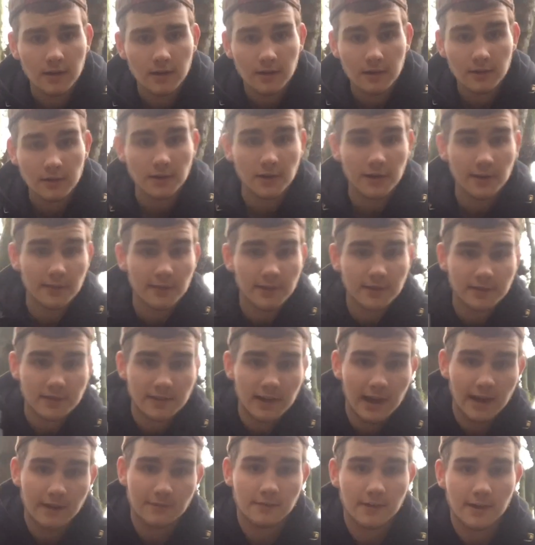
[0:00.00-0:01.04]
Now this
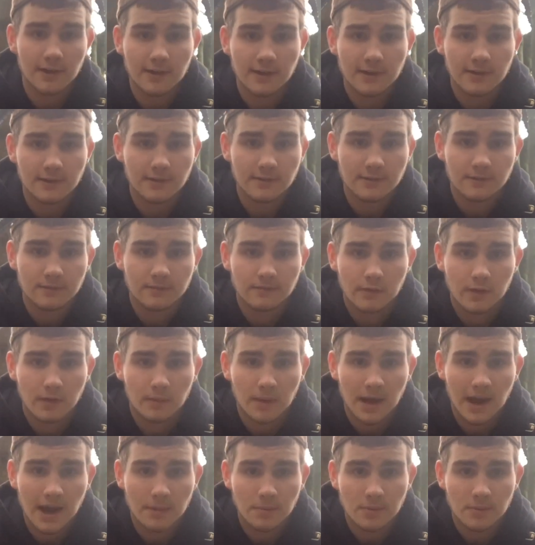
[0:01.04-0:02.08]
knife right here from
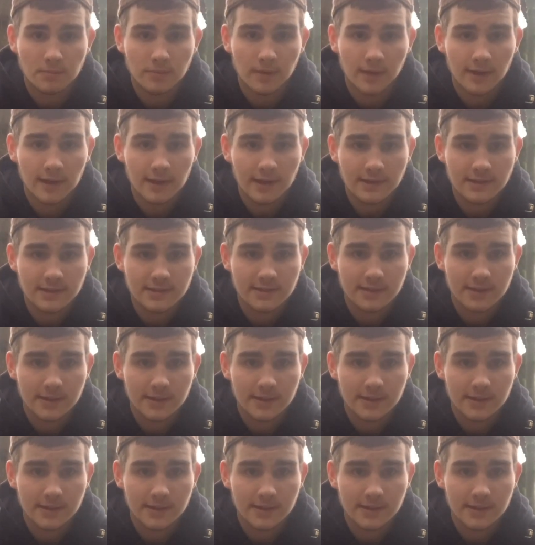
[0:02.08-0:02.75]
Hyper Blades.